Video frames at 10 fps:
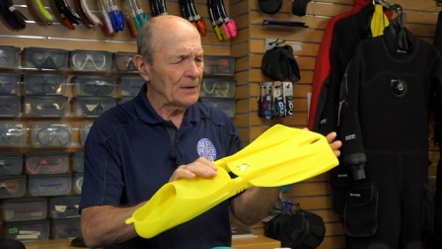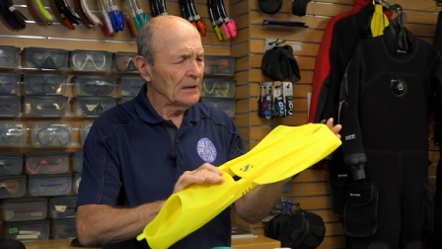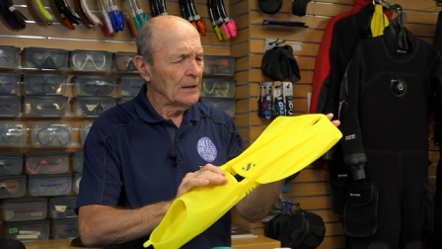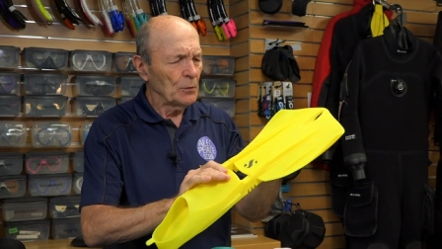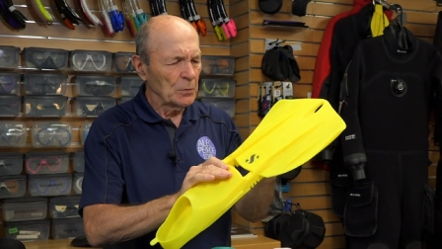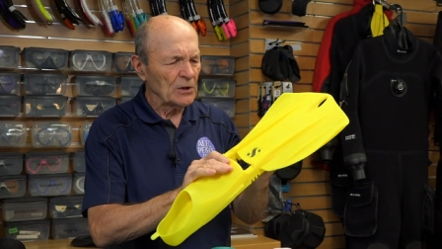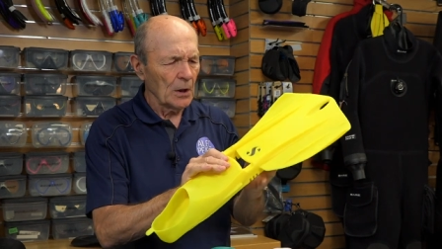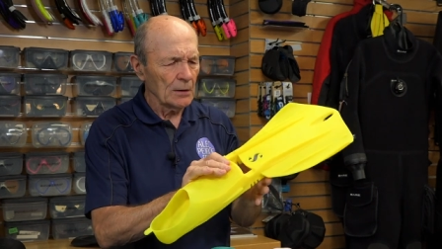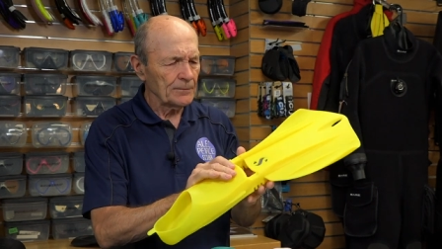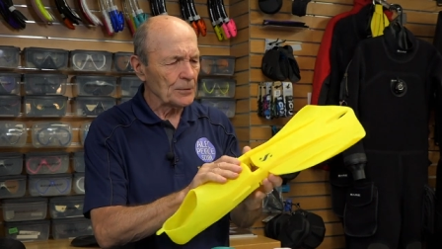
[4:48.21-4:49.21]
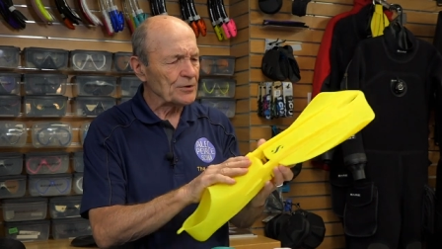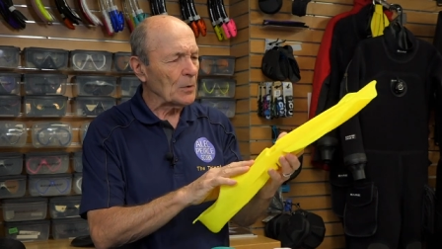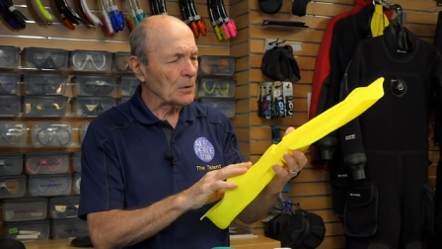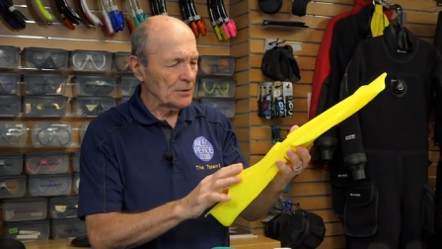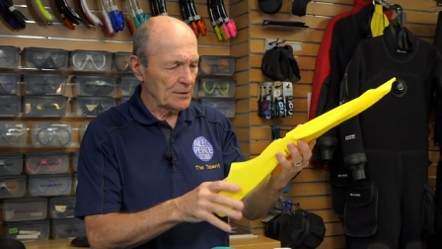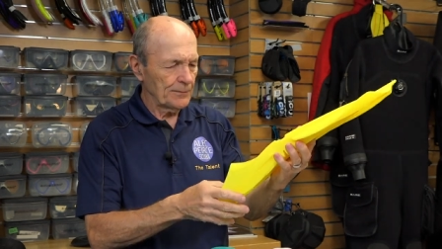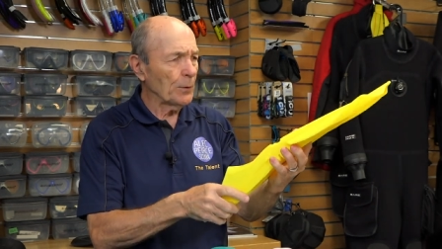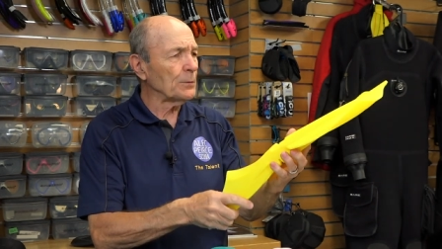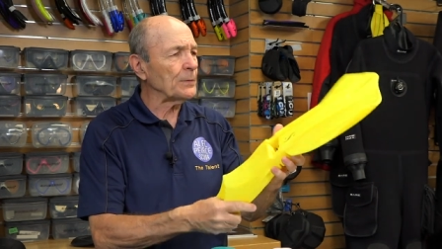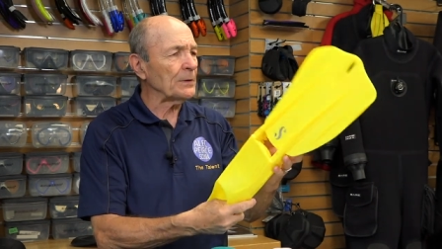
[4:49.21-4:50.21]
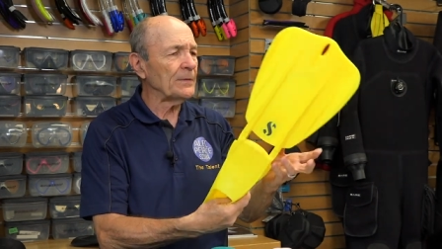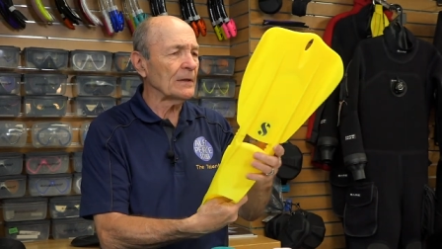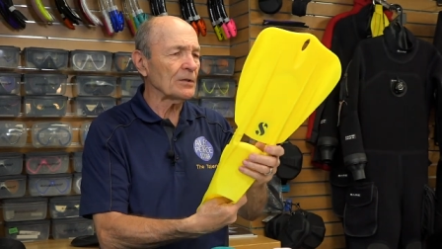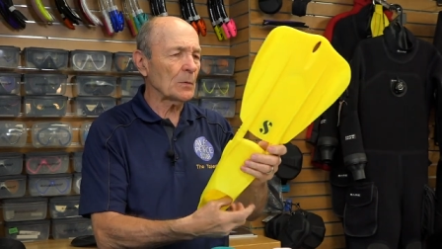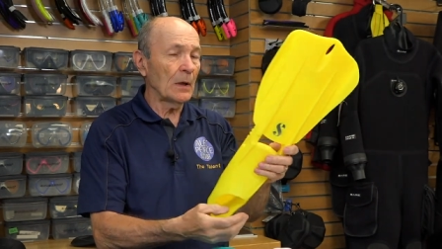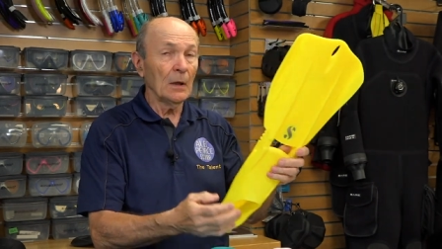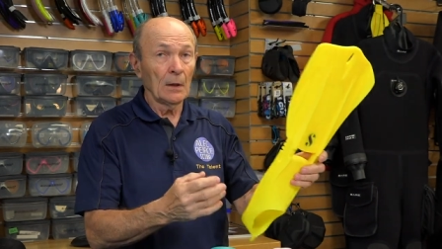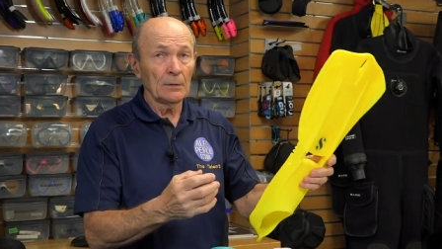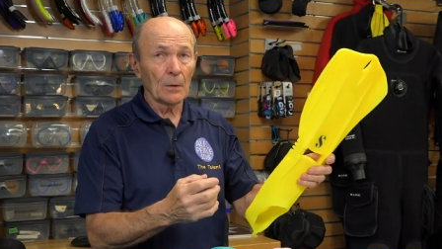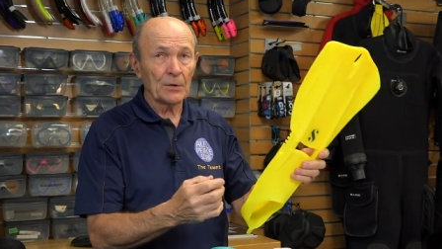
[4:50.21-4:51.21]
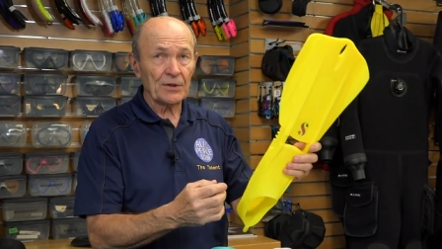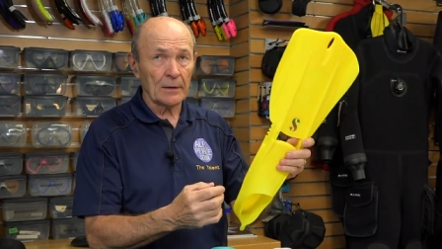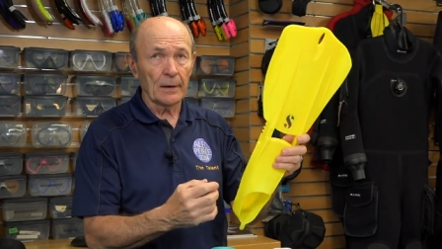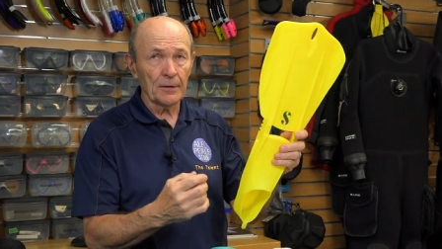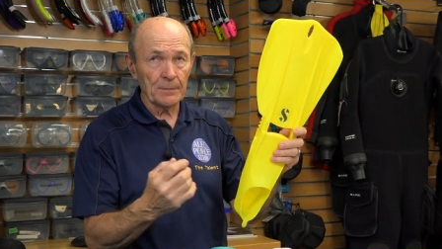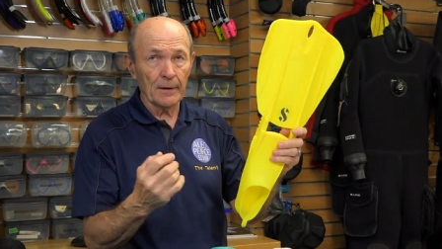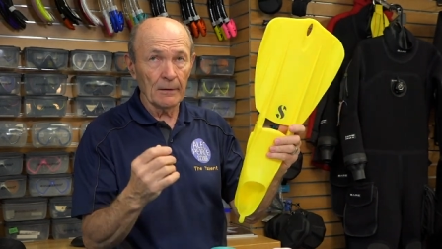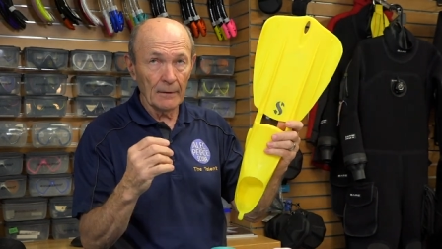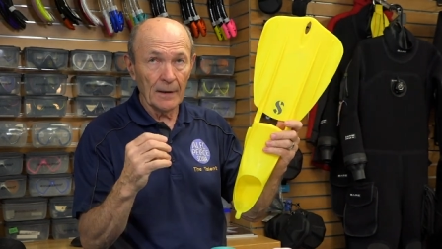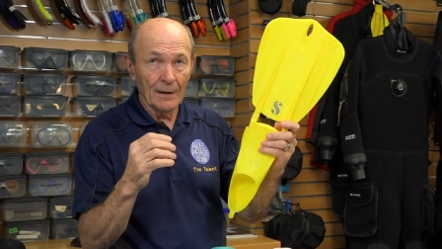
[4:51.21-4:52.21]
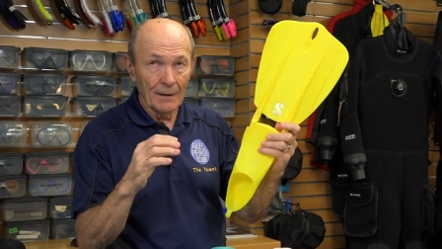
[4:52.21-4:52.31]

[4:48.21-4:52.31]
but we'll call it for snorkelers a full foot fin as well. Notice the colors, by the way.